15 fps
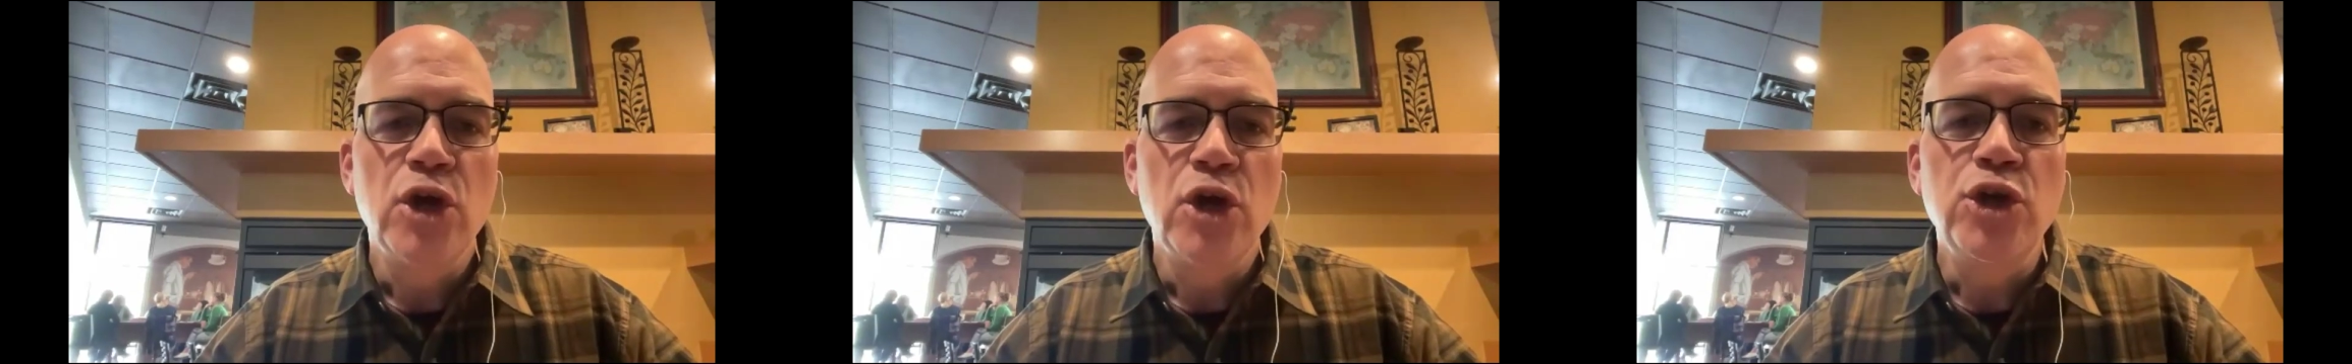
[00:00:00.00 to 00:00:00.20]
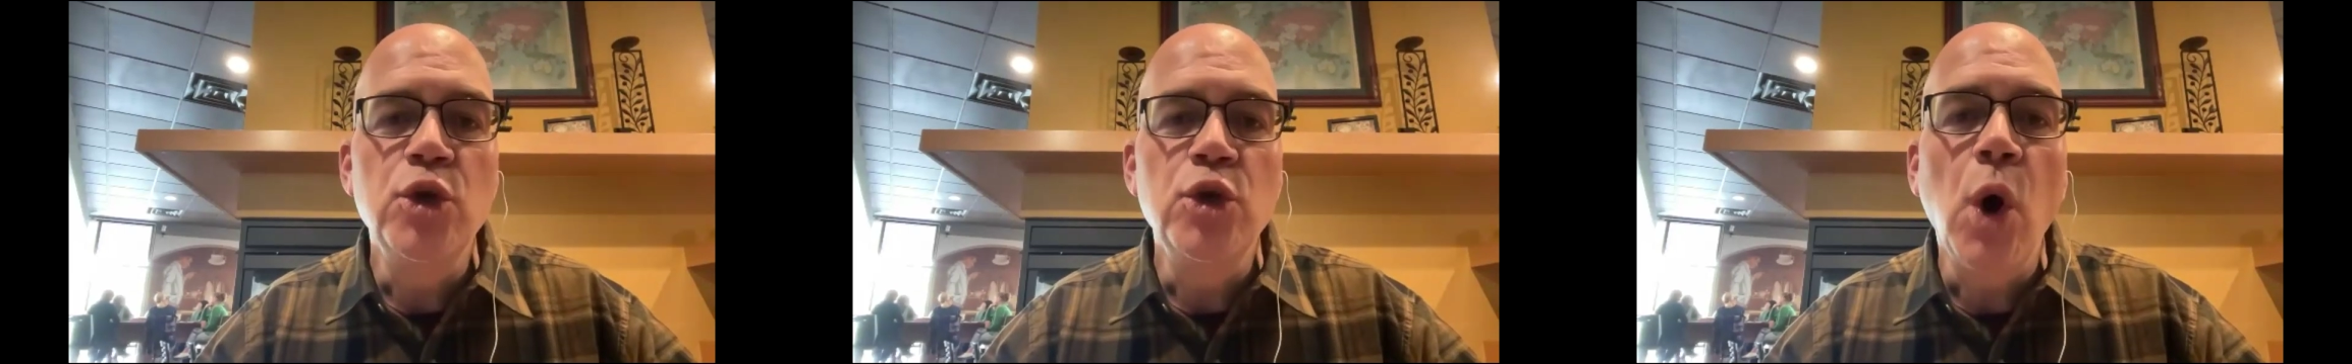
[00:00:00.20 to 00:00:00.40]

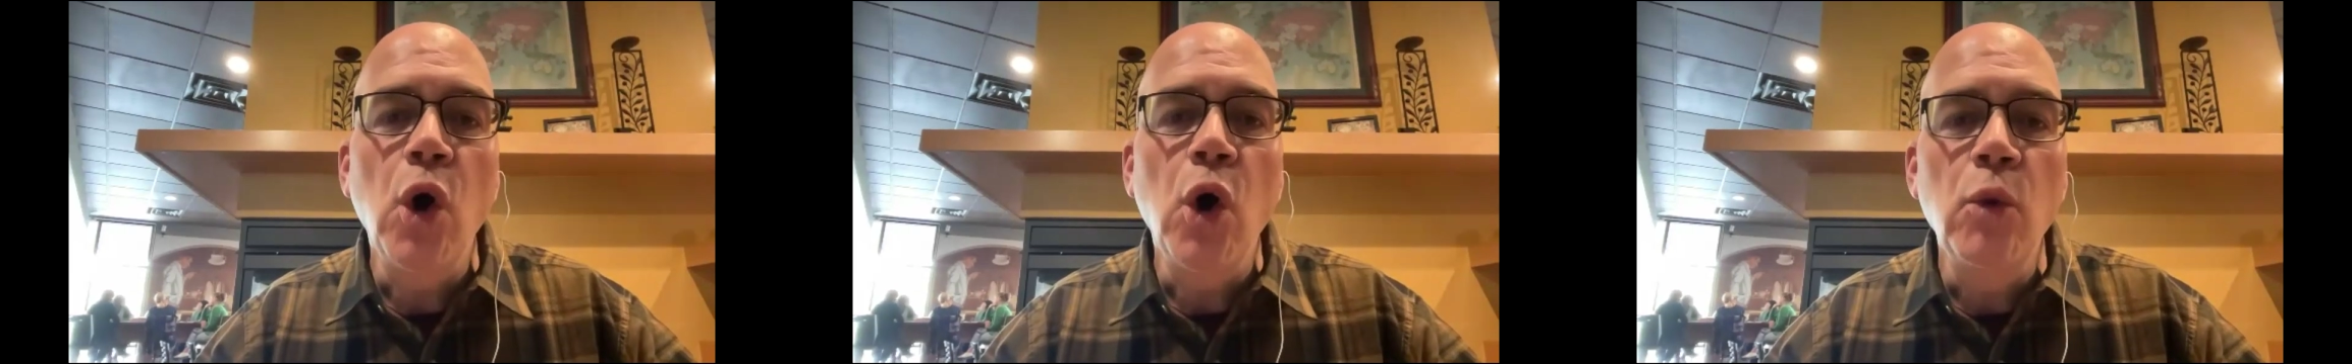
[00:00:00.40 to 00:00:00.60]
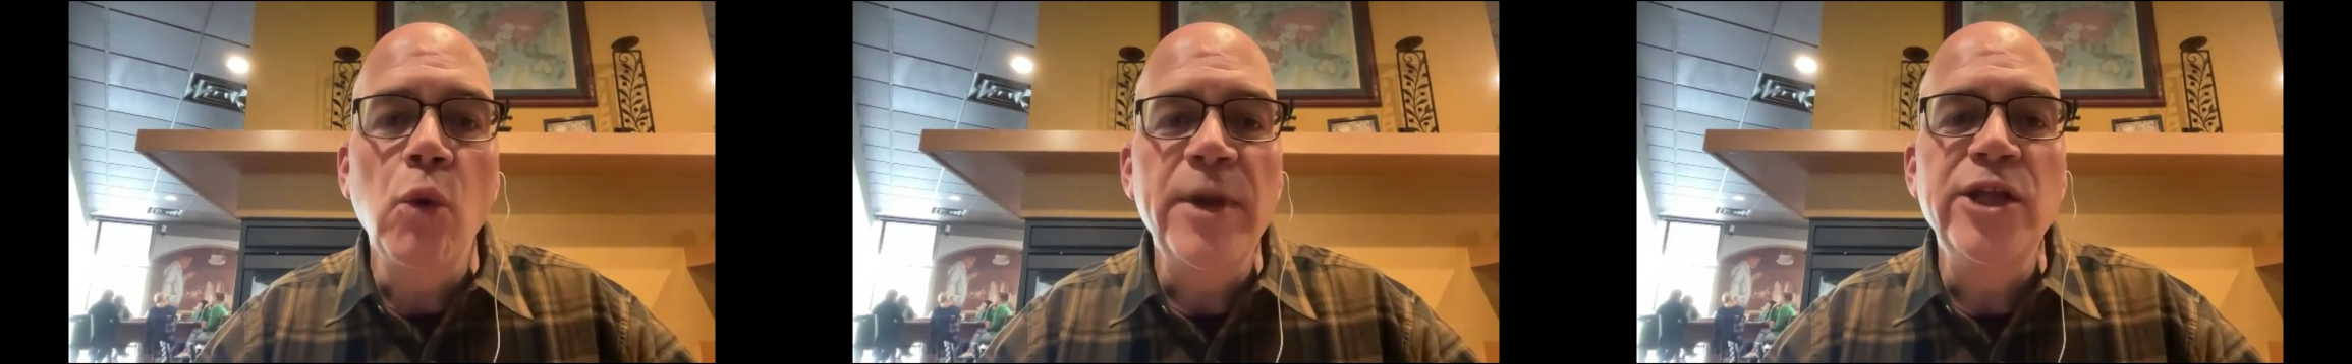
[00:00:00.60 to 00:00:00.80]
you
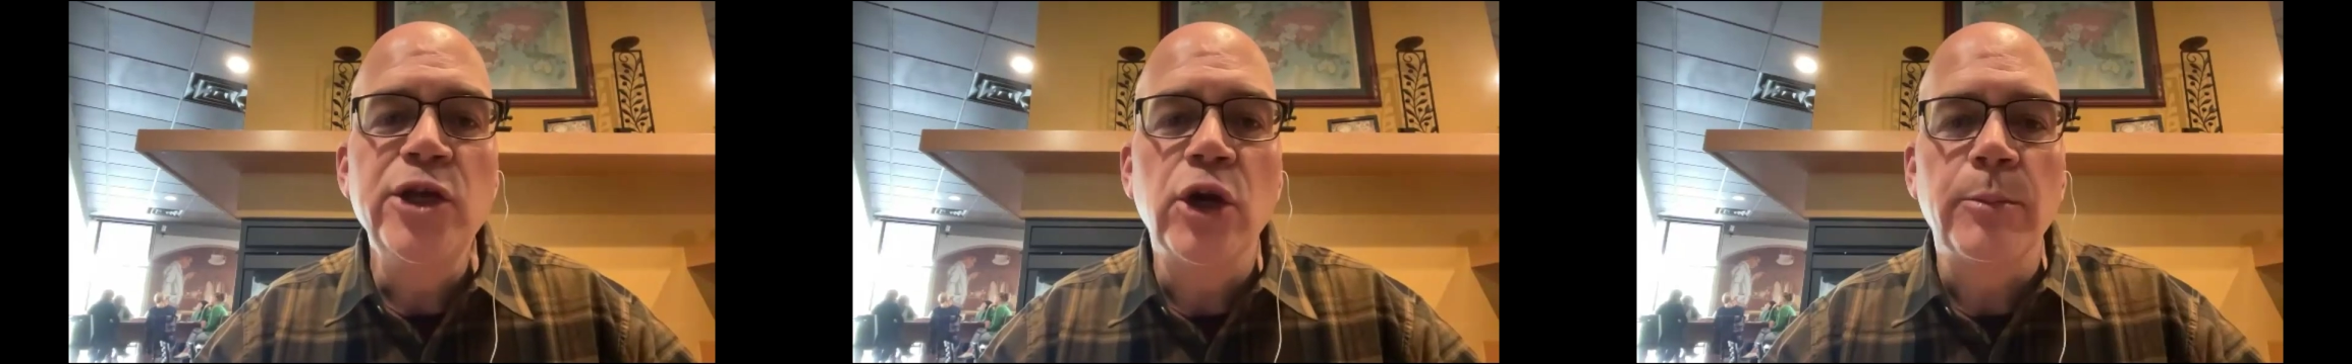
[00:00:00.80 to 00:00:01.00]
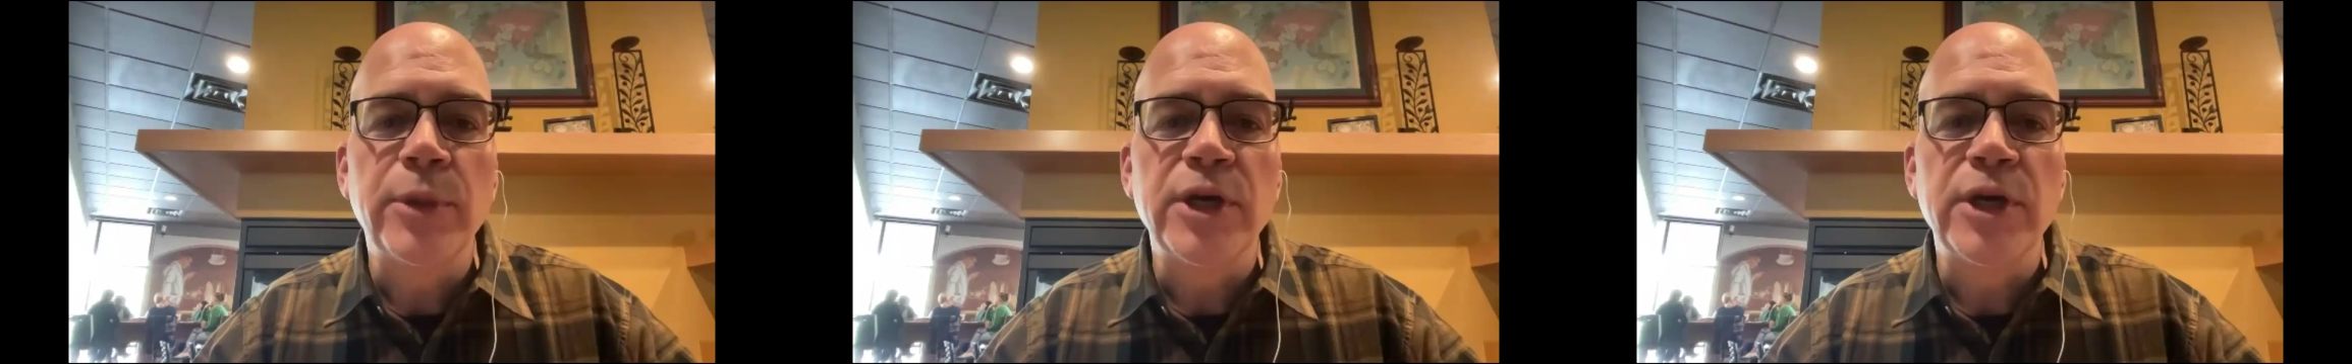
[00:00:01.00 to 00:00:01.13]
open your